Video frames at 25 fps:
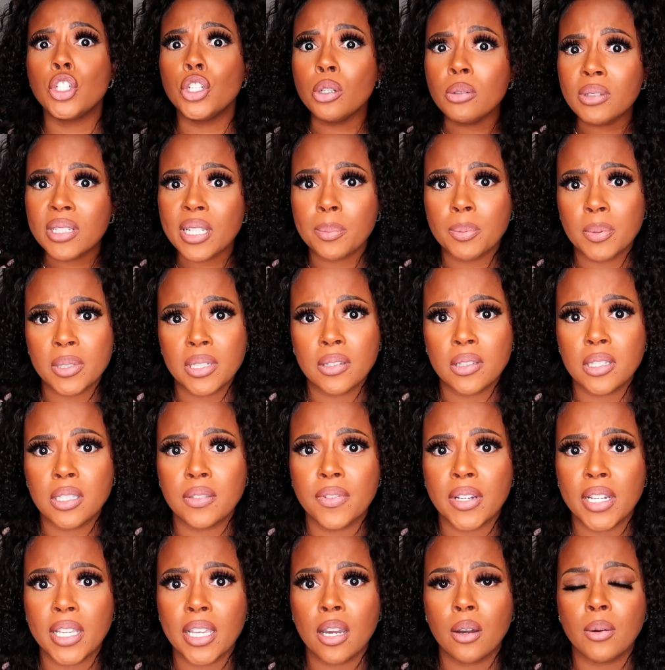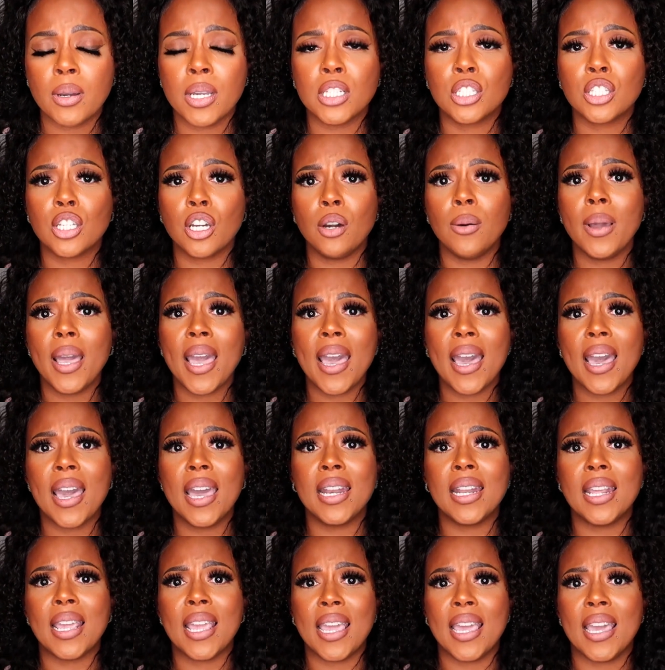too deep into this video is go
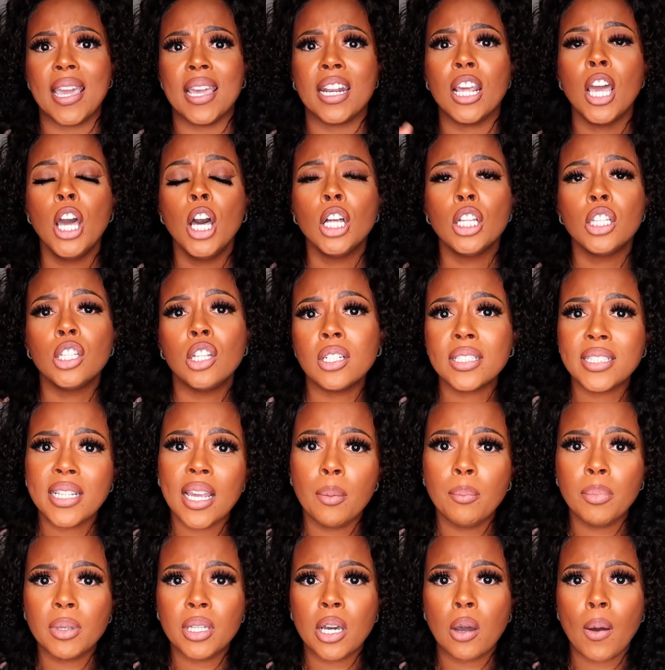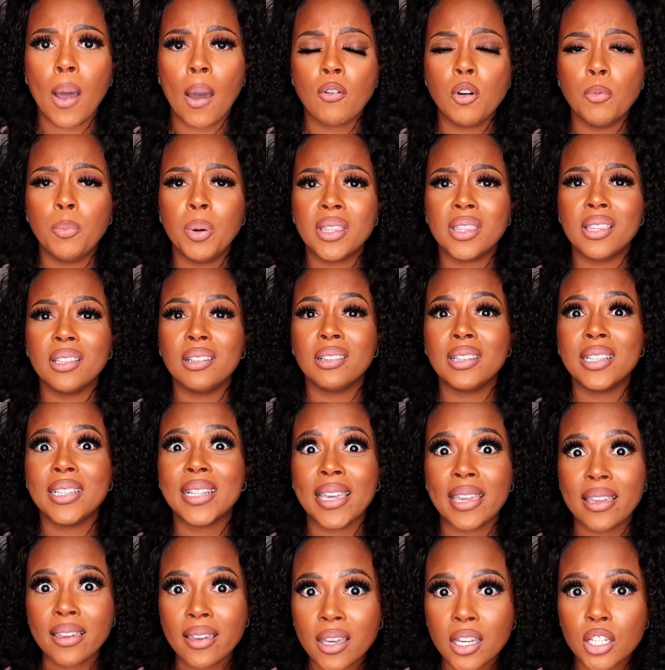ahead and look down below. I will put the
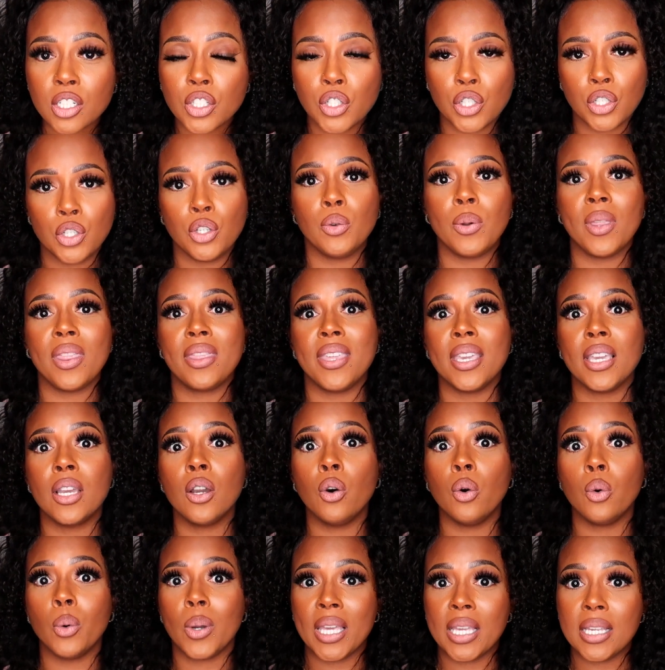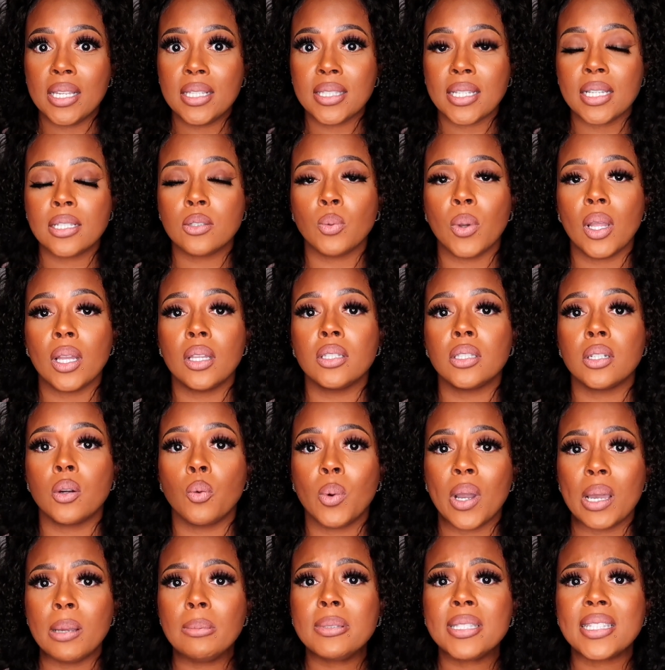link to the quiz as well as their
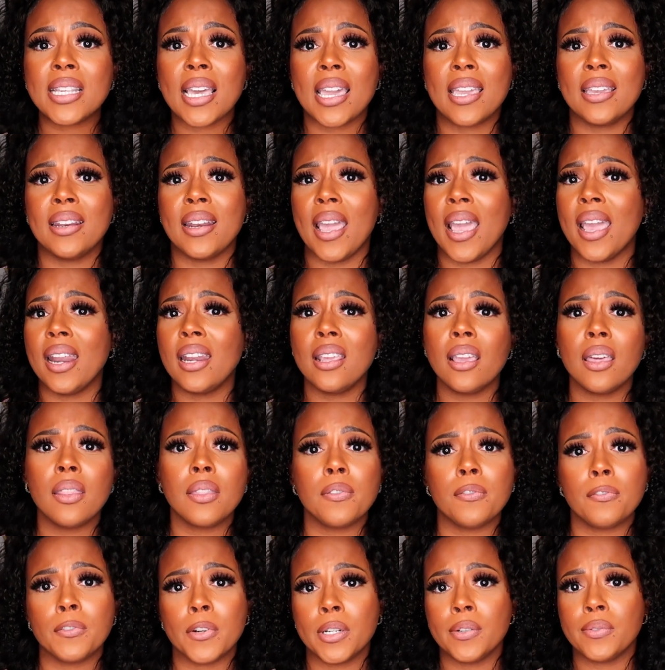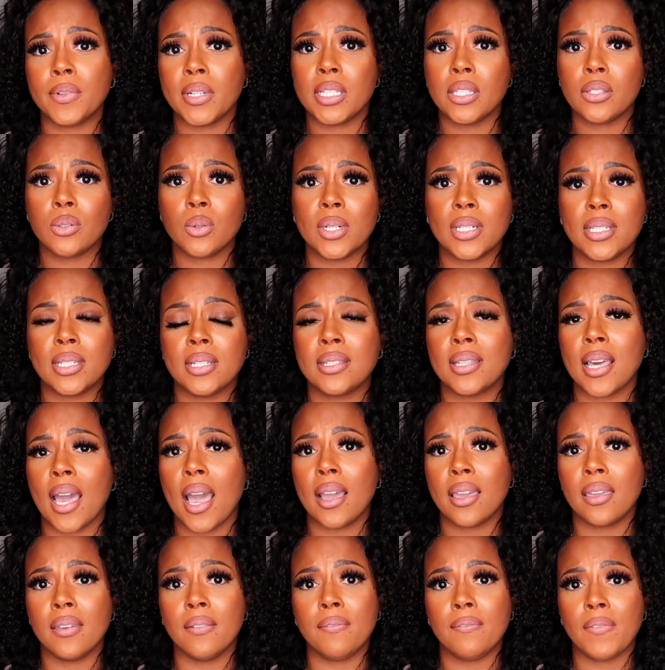website and any other free resources that
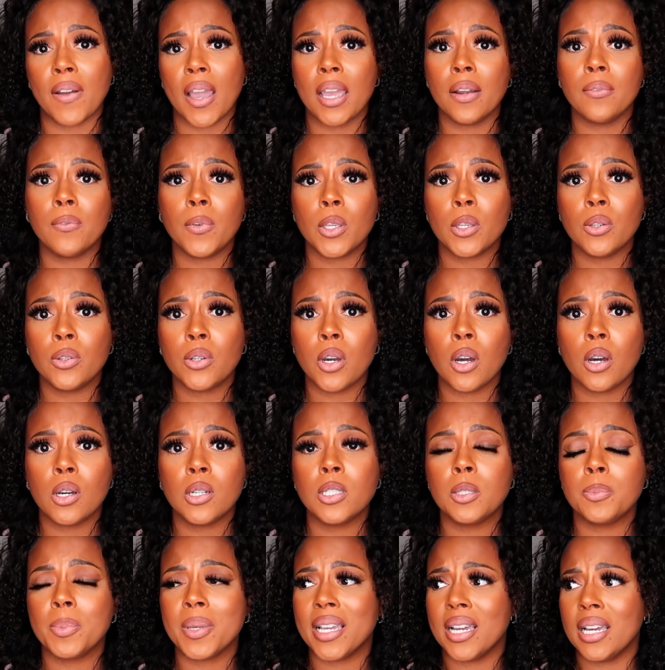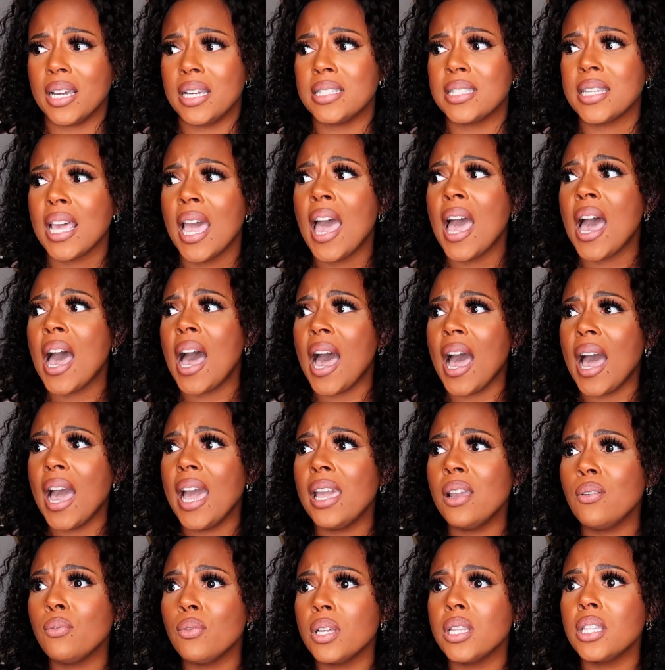I can find for you dolls, because
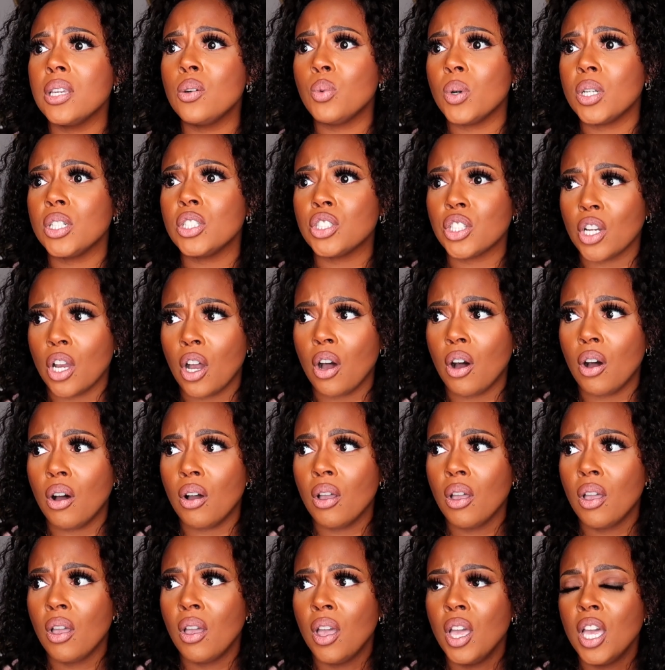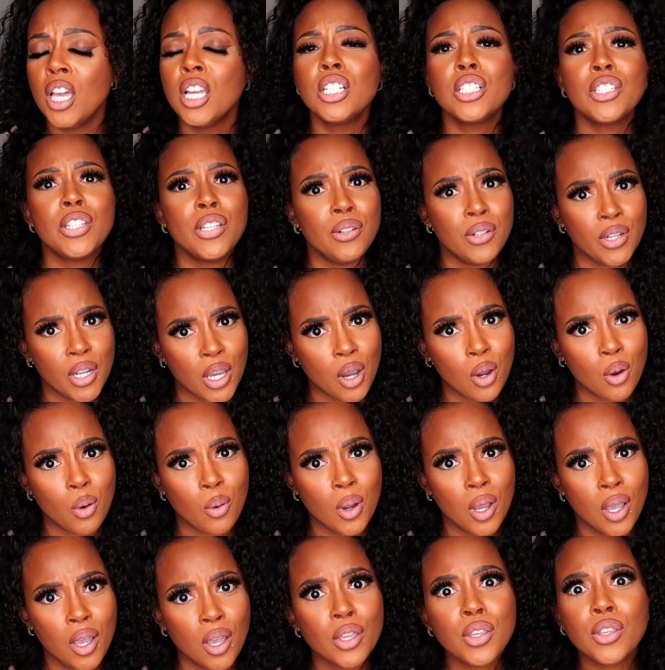I really want y'all to
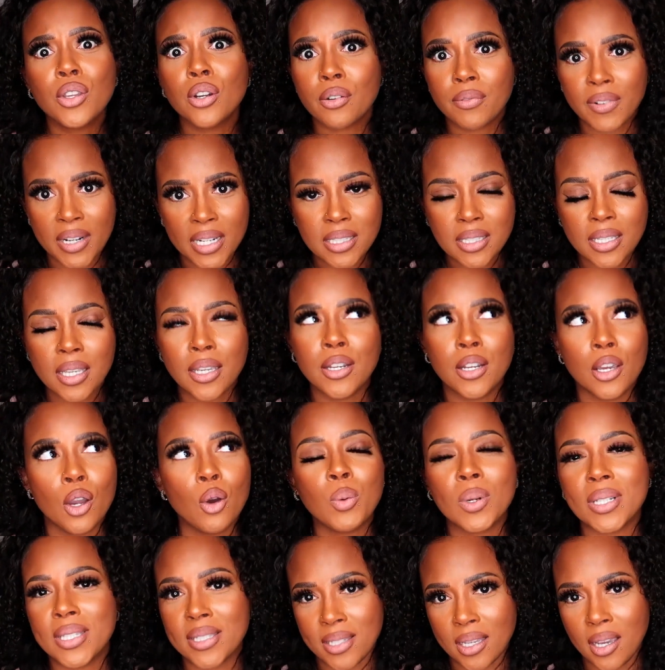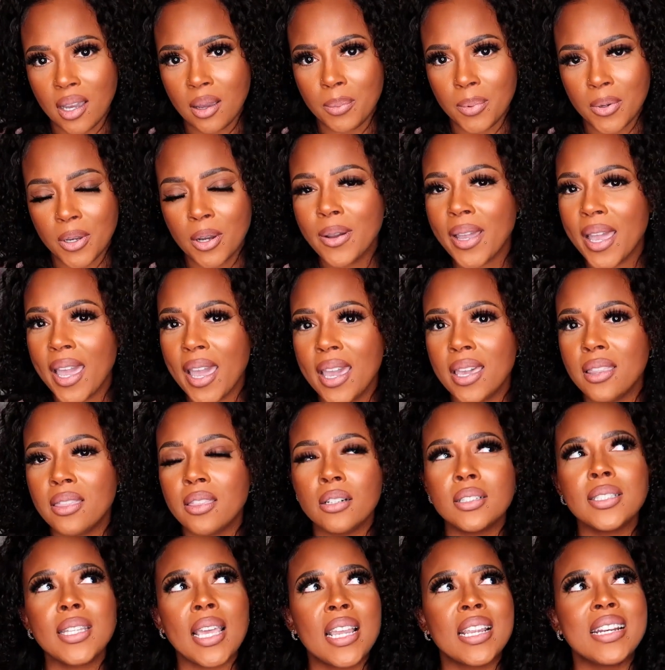know your risk and know what's up, okay?
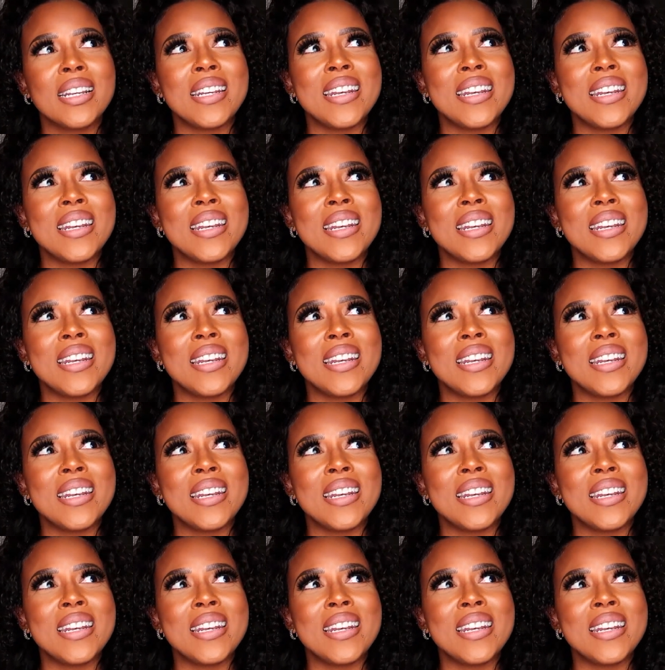There's like